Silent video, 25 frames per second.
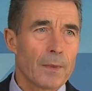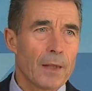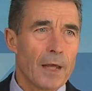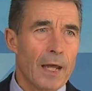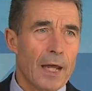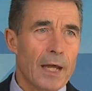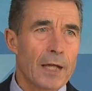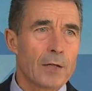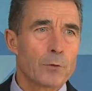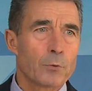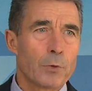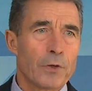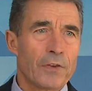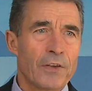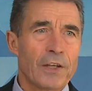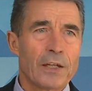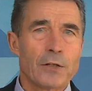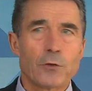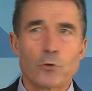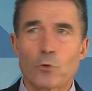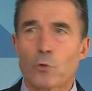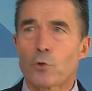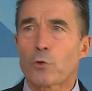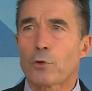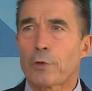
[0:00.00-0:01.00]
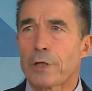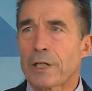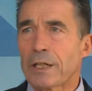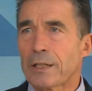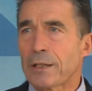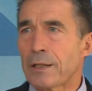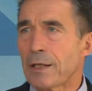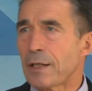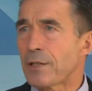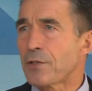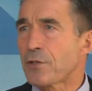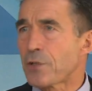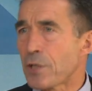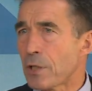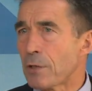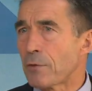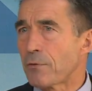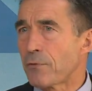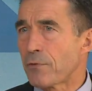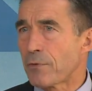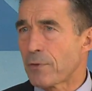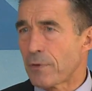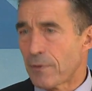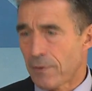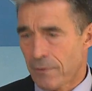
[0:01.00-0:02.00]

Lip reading: and within Ukraine itself.